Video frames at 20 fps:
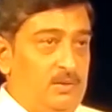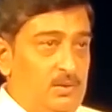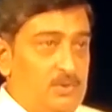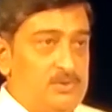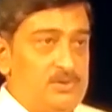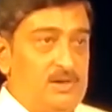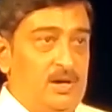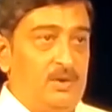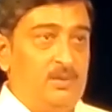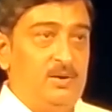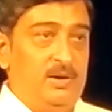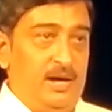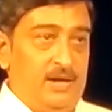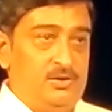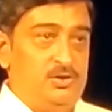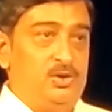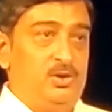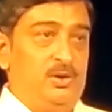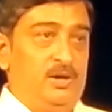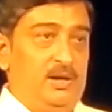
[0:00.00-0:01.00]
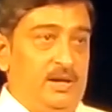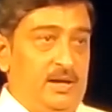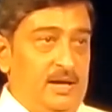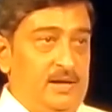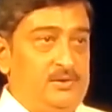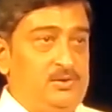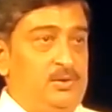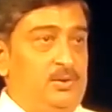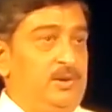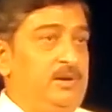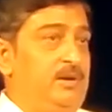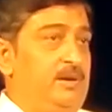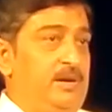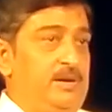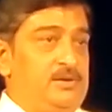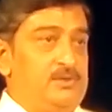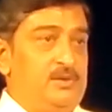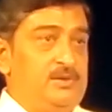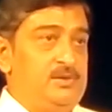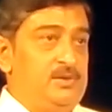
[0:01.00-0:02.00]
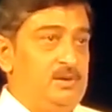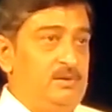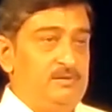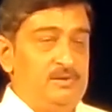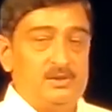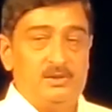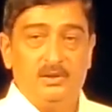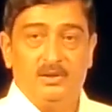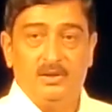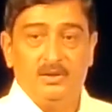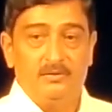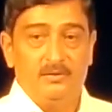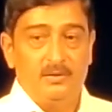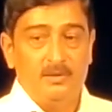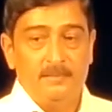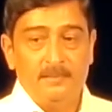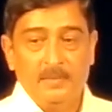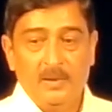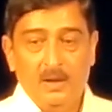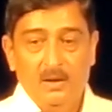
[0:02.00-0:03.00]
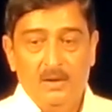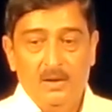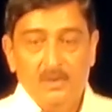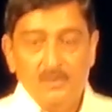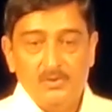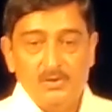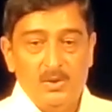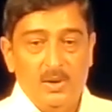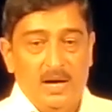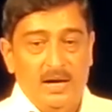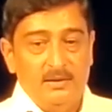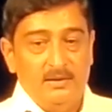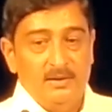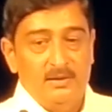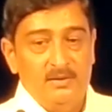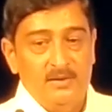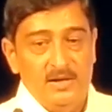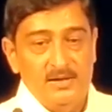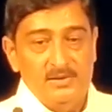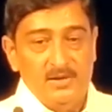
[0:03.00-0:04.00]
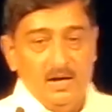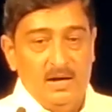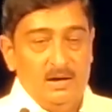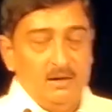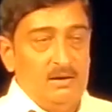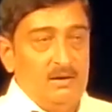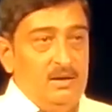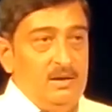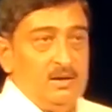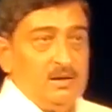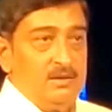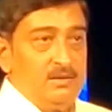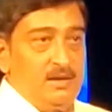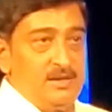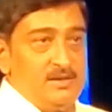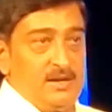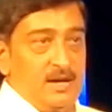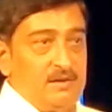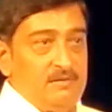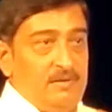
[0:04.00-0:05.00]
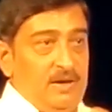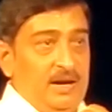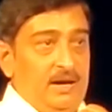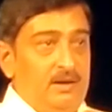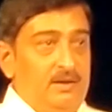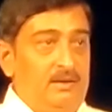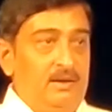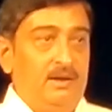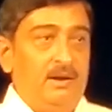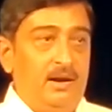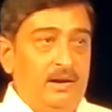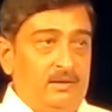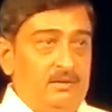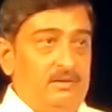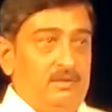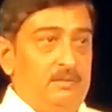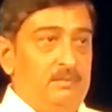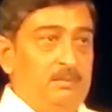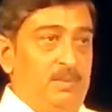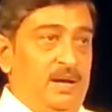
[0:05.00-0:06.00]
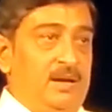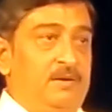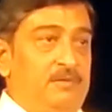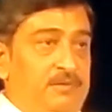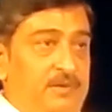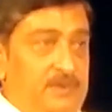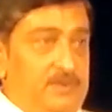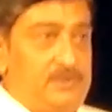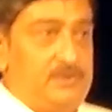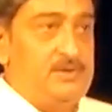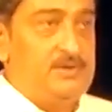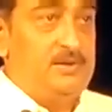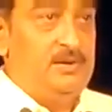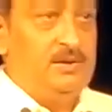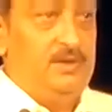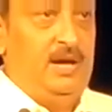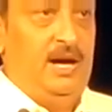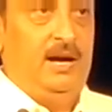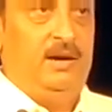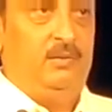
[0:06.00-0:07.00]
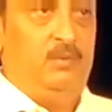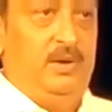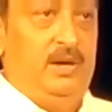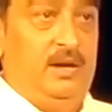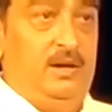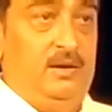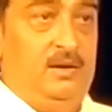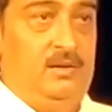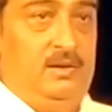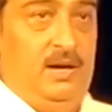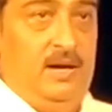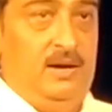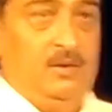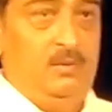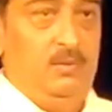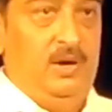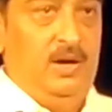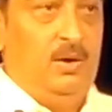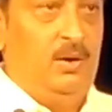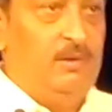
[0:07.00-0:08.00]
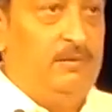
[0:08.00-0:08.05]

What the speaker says: goes down naturally as you increase the service interval. So I think these are very direct benefits that we are